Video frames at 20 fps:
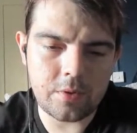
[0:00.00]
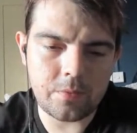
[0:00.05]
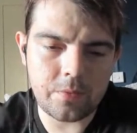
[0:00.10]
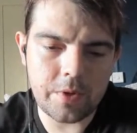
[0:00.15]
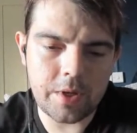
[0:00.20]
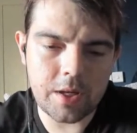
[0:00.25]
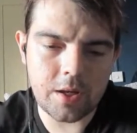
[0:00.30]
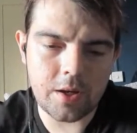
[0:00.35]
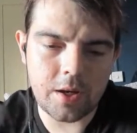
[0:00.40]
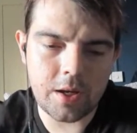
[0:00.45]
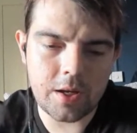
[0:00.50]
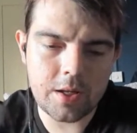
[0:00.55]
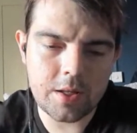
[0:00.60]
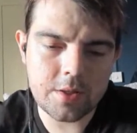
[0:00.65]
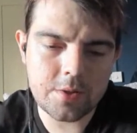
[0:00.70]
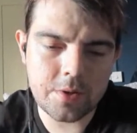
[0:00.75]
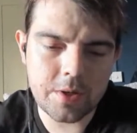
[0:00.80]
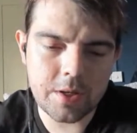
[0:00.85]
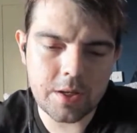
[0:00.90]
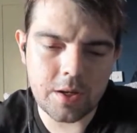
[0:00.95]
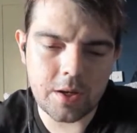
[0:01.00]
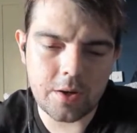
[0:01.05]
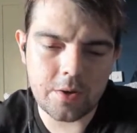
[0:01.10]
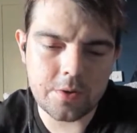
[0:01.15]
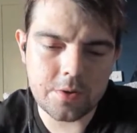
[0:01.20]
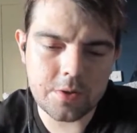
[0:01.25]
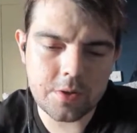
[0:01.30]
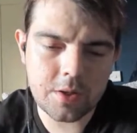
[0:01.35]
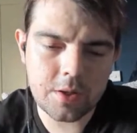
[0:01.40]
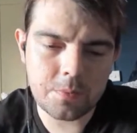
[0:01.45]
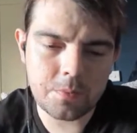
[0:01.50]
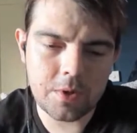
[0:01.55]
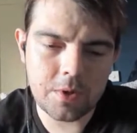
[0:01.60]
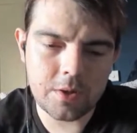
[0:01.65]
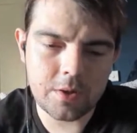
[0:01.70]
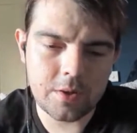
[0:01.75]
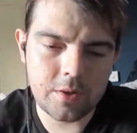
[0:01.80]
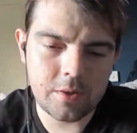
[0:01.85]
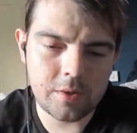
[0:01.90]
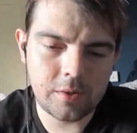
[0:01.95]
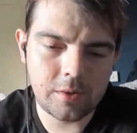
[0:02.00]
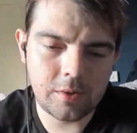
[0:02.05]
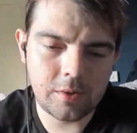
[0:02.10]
We ain't going until it goes. Come on.